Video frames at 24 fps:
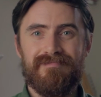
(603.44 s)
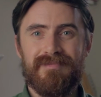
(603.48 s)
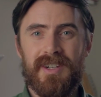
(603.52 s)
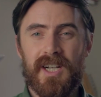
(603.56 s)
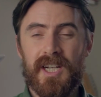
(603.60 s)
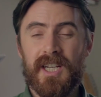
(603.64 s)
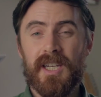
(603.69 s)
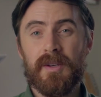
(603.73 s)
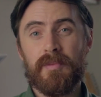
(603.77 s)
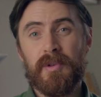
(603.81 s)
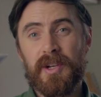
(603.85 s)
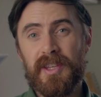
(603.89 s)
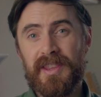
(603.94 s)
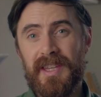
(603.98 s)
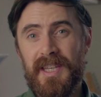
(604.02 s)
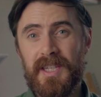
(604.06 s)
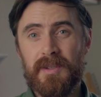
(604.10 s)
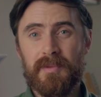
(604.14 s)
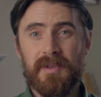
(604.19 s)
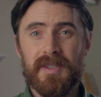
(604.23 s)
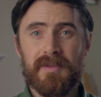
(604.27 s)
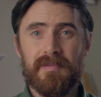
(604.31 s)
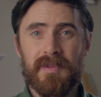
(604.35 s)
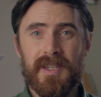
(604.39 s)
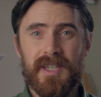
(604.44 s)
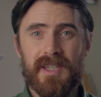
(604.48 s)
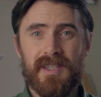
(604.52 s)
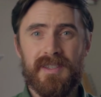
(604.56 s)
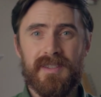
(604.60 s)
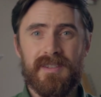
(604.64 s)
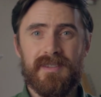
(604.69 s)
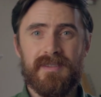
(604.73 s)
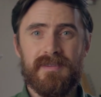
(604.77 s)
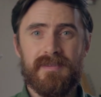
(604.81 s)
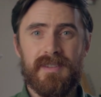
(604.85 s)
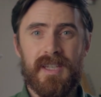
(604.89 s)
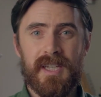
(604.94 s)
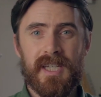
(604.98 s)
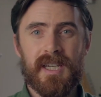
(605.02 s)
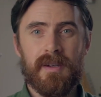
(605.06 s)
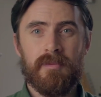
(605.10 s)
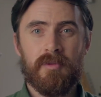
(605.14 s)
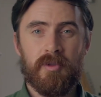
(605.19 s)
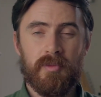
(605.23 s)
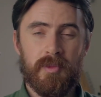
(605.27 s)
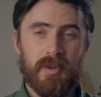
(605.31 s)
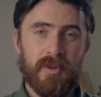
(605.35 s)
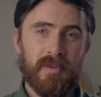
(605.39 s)
I'm going to bring these with me. They're
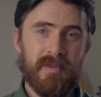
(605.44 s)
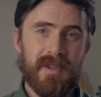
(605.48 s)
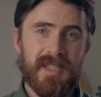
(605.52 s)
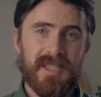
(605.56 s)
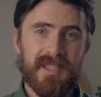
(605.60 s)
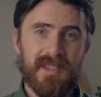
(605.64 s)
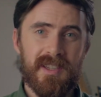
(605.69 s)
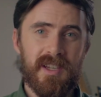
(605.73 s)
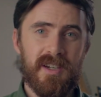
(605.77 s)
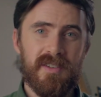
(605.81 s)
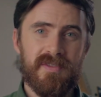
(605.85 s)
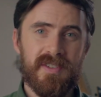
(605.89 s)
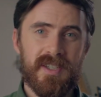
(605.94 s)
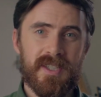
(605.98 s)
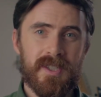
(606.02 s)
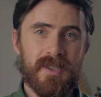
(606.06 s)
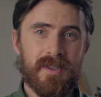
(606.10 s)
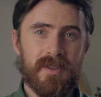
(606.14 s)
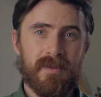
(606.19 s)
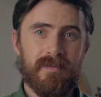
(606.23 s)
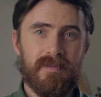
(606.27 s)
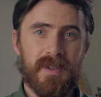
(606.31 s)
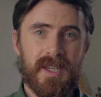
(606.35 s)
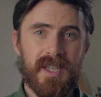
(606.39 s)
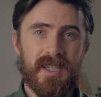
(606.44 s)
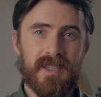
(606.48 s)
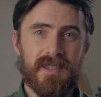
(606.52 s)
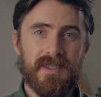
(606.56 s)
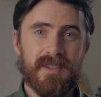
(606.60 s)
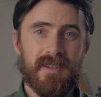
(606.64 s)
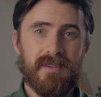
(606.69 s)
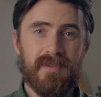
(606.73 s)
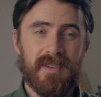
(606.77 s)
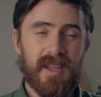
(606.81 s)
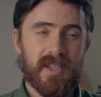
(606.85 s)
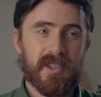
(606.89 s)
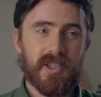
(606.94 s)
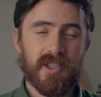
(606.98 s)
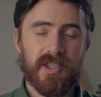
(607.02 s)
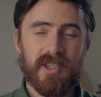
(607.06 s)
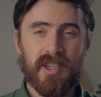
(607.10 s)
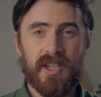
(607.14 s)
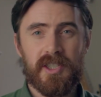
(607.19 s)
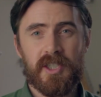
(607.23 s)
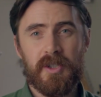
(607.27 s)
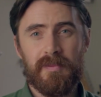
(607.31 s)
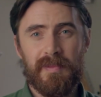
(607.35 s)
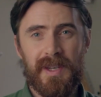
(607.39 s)
coming with me to the office because they're just
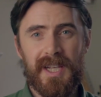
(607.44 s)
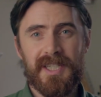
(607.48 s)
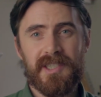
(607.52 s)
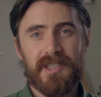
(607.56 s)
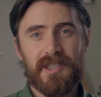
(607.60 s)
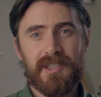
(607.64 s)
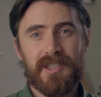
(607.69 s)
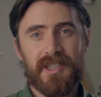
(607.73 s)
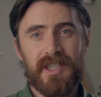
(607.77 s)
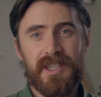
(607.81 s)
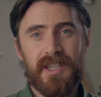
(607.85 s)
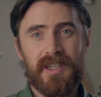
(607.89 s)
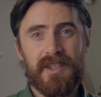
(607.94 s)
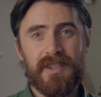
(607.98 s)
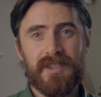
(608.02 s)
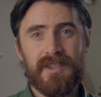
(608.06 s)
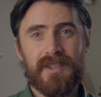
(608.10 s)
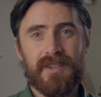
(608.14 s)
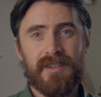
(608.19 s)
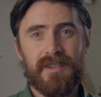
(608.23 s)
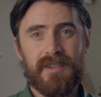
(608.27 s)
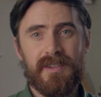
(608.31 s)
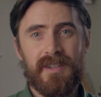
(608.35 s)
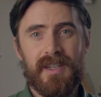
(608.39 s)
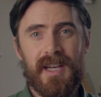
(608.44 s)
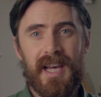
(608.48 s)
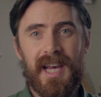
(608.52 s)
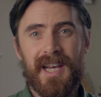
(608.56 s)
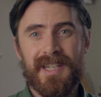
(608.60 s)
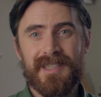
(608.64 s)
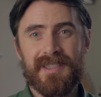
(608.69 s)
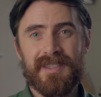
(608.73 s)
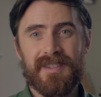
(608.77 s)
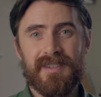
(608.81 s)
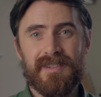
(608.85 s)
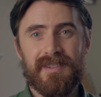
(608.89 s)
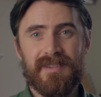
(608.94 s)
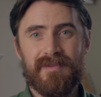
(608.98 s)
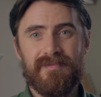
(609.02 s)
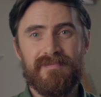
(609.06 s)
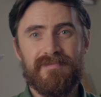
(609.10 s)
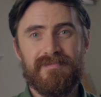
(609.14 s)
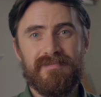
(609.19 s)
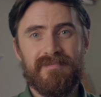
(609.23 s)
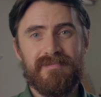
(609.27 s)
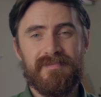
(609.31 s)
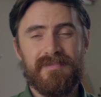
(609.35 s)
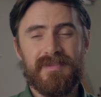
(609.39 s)
such a pleasure to use. And
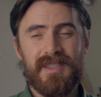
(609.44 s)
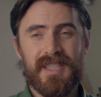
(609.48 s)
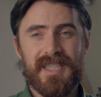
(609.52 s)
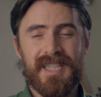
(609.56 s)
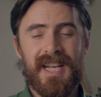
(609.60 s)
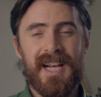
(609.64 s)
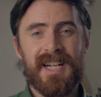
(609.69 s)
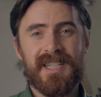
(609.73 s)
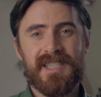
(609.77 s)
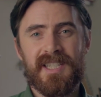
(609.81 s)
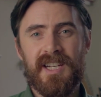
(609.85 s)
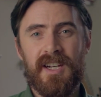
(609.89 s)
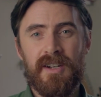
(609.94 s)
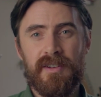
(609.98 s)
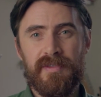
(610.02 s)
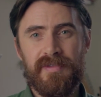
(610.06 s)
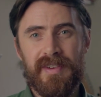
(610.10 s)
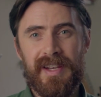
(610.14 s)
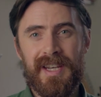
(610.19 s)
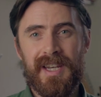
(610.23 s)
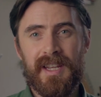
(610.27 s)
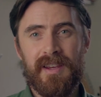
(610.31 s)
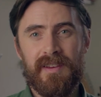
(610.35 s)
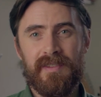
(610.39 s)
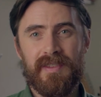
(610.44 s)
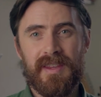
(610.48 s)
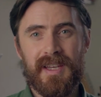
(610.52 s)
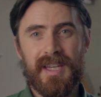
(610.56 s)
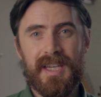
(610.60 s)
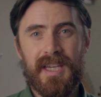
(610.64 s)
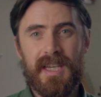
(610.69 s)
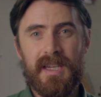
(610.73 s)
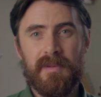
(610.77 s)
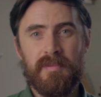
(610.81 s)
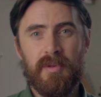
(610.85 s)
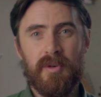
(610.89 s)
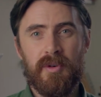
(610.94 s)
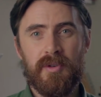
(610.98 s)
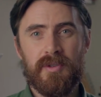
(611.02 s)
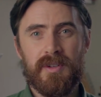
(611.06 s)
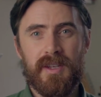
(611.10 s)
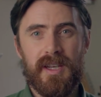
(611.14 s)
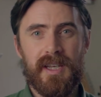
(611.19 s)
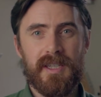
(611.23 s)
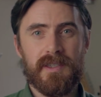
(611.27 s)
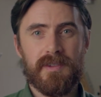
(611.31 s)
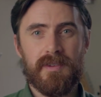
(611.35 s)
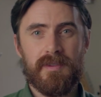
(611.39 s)
the tactile feeling of the keyboard
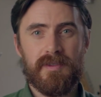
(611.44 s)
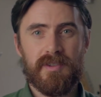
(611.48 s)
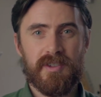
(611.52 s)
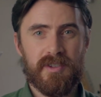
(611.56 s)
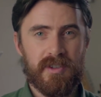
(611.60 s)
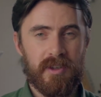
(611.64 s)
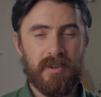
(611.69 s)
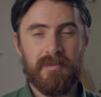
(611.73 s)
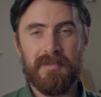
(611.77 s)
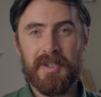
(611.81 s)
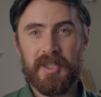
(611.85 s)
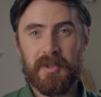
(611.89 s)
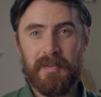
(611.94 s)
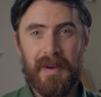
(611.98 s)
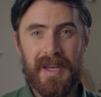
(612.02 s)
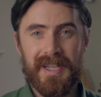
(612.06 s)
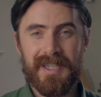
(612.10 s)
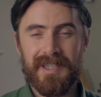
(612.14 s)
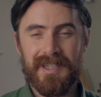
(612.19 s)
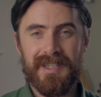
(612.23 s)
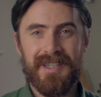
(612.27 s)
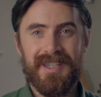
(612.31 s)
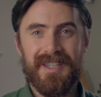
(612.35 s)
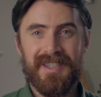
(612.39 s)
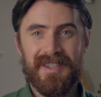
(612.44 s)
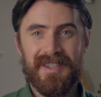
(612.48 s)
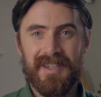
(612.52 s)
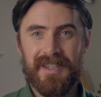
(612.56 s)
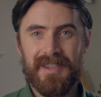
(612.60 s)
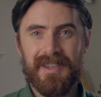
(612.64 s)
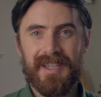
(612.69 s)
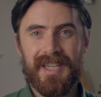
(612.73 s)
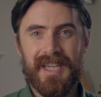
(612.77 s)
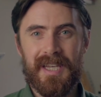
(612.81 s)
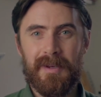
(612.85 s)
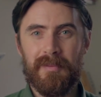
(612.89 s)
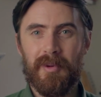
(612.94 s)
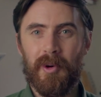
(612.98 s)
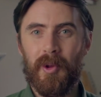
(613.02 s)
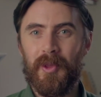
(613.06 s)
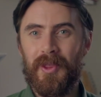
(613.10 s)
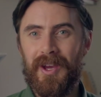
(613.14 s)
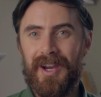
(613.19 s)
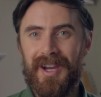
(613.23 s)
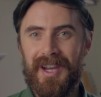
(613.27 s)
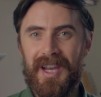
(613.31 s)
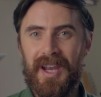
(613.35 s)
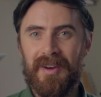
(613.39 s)
is so much better than the keyboard
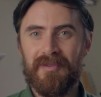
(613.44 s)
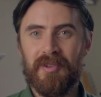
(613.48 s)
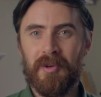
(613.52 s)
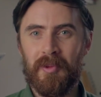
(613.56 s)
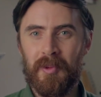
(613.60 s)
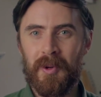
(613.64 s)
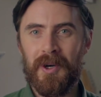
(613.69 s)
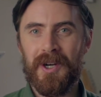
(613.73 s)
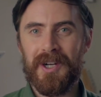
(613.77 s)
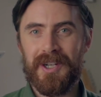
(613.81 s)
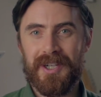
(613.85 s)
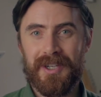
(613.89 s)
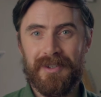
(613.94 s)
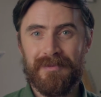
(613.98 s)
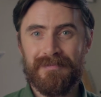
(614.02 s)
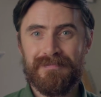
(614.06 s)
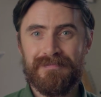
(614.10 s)
that I have at work.